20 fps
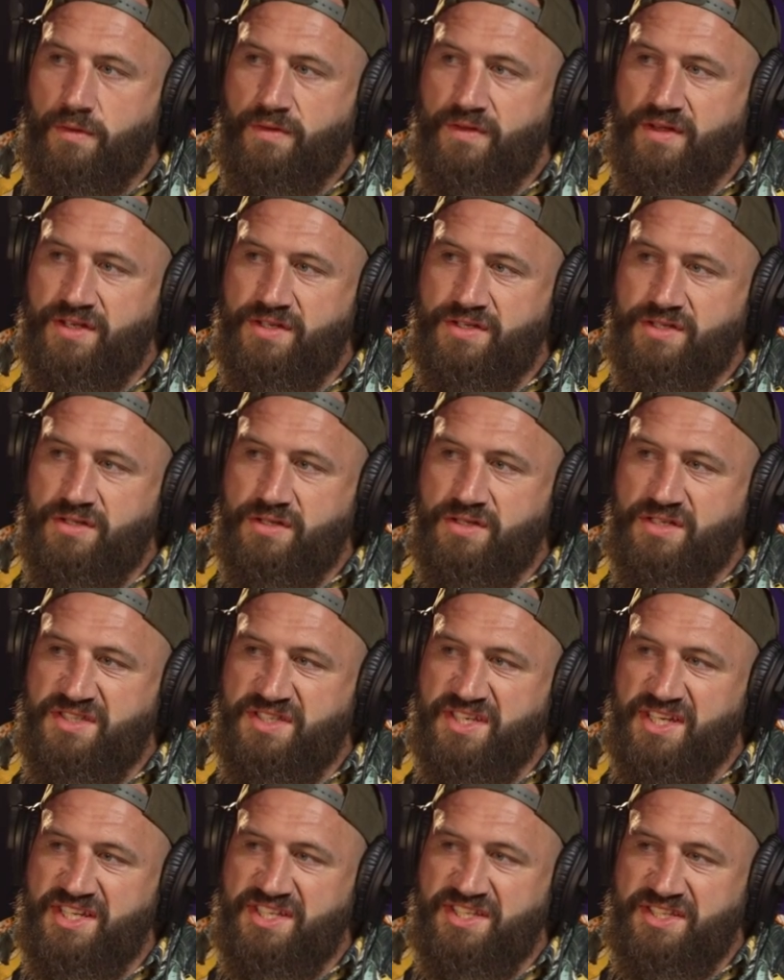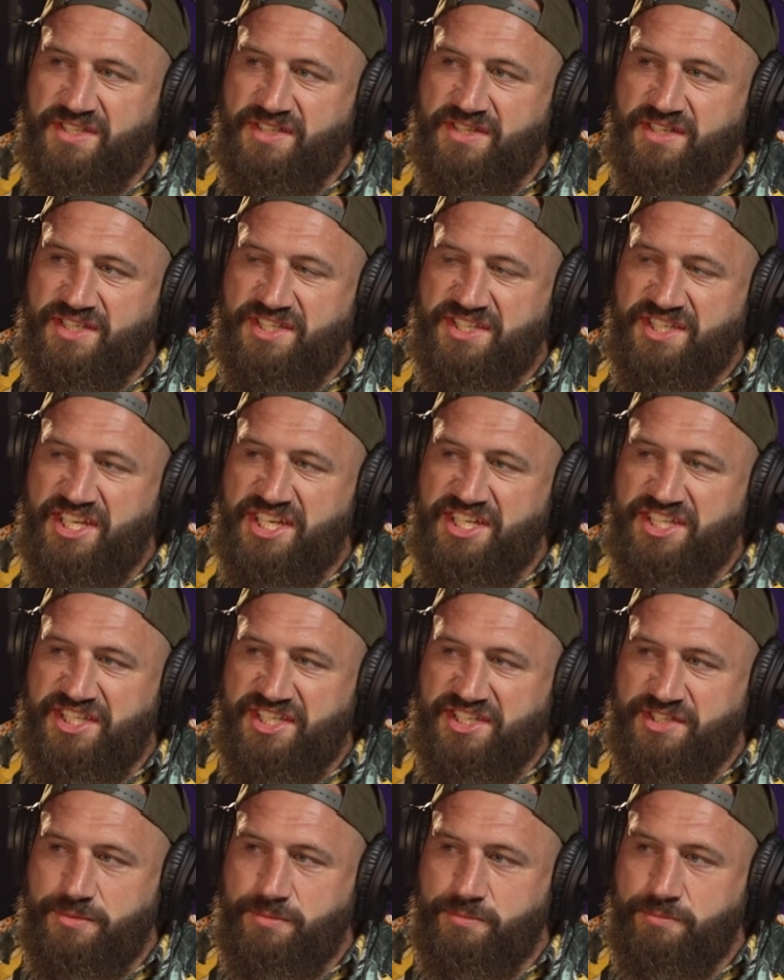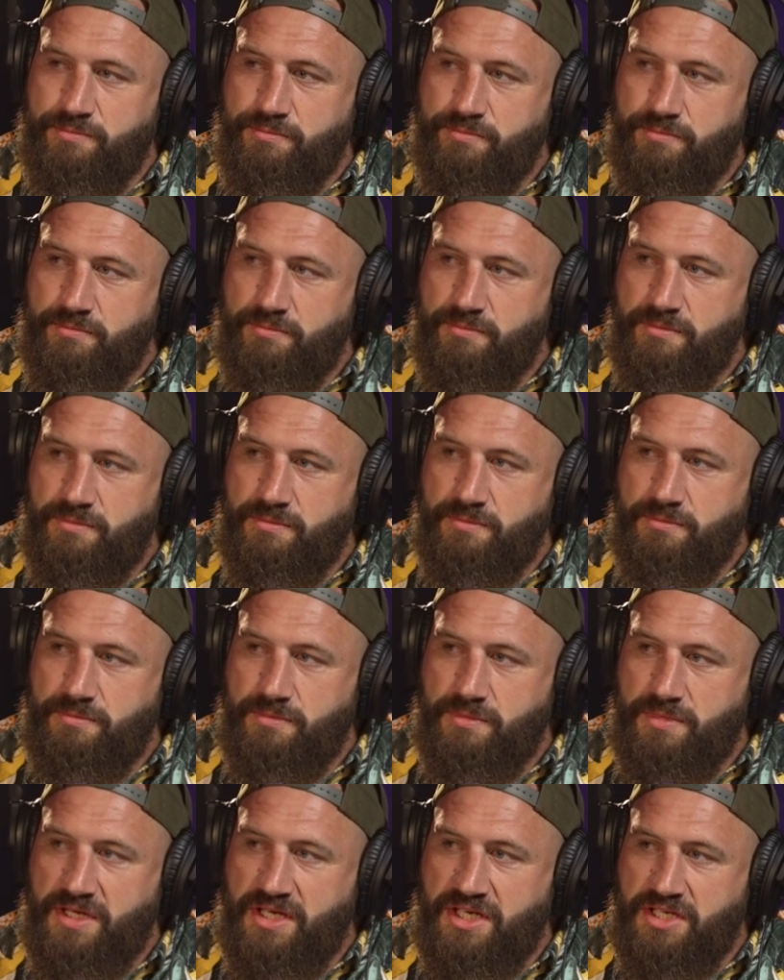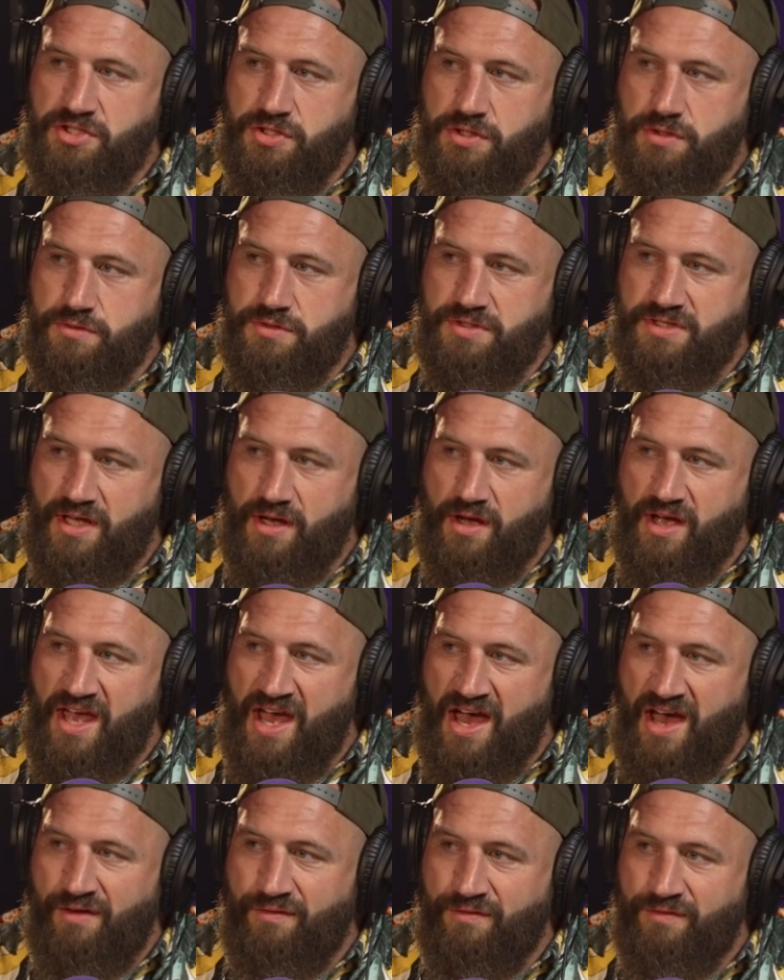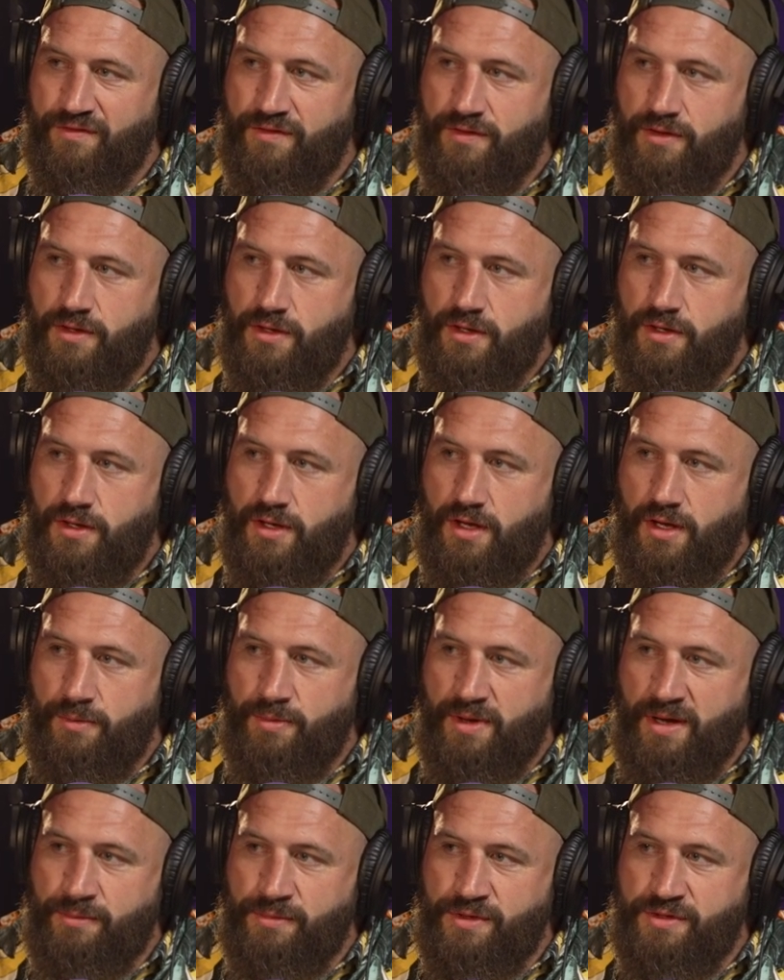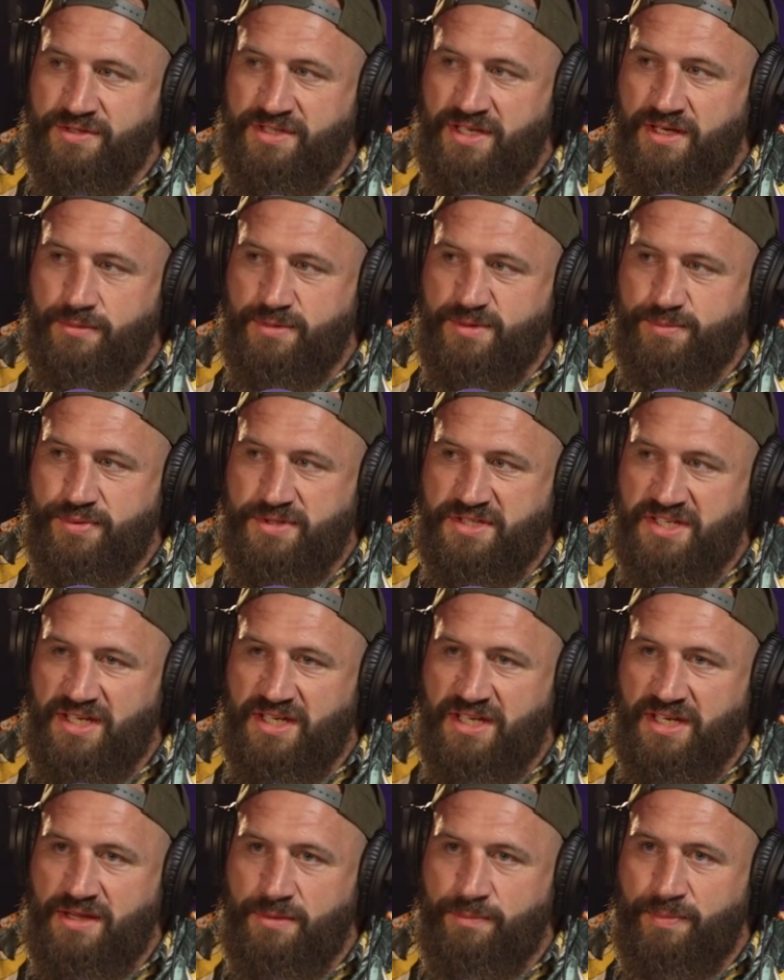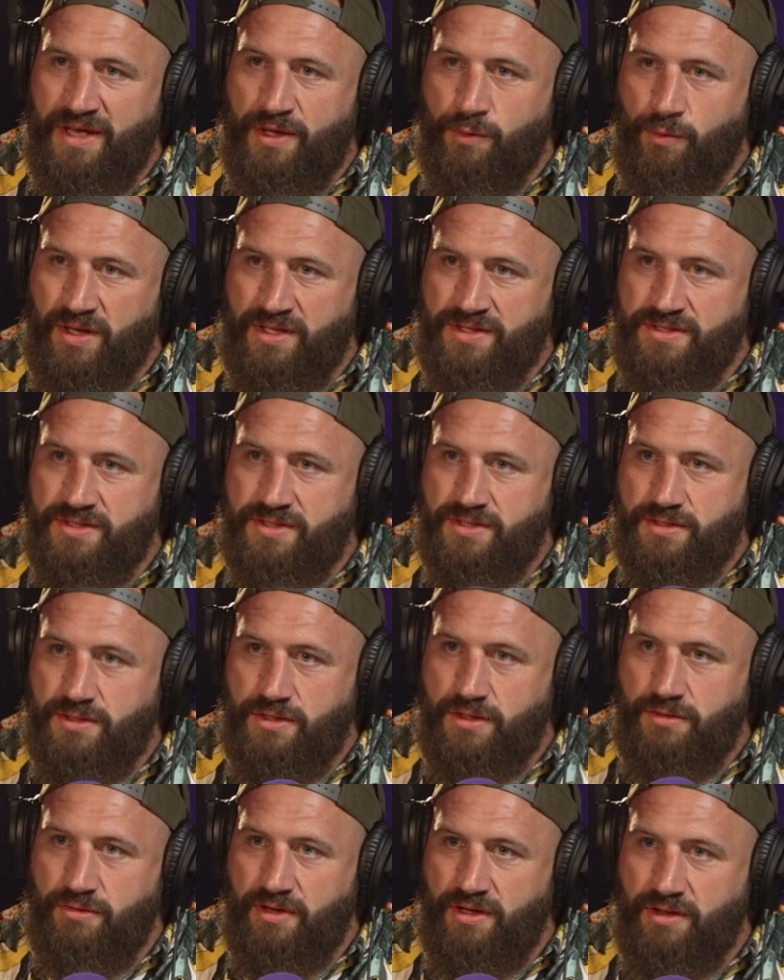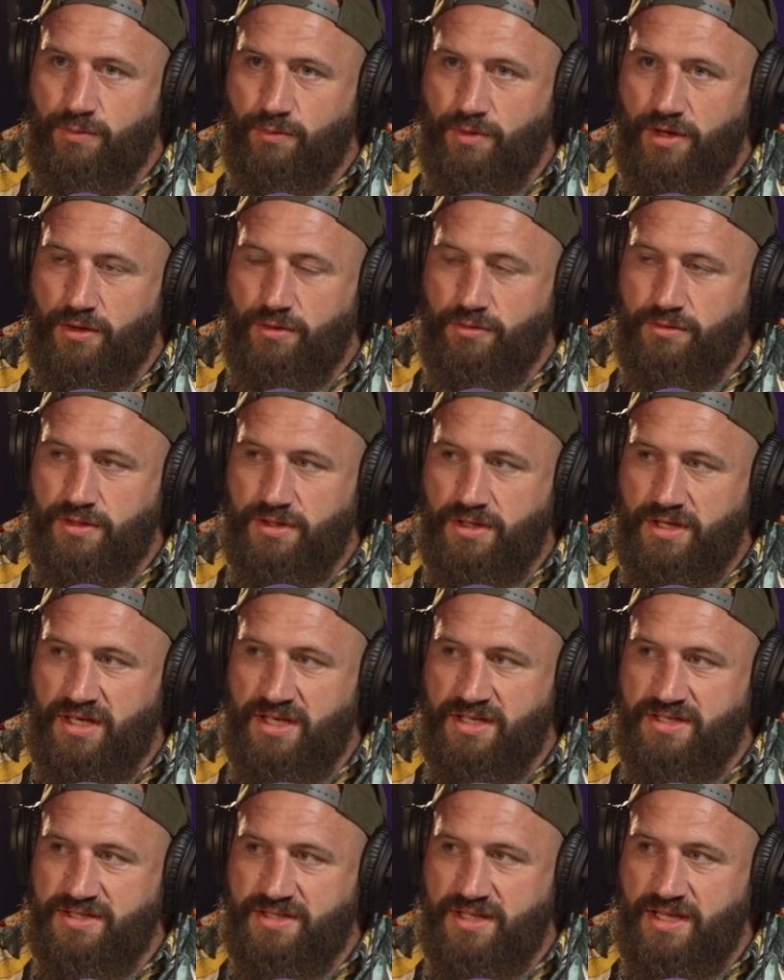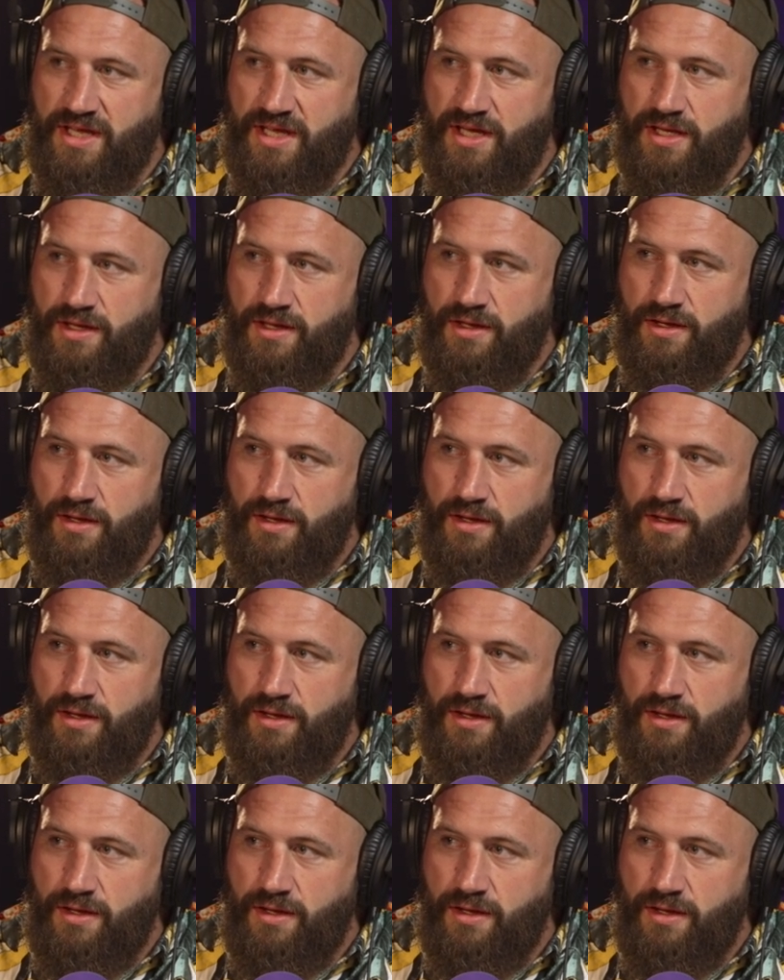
The, the, cynic, the cynicism issues that I have mm-hmm. about museums, particularly the big ones around the world, is that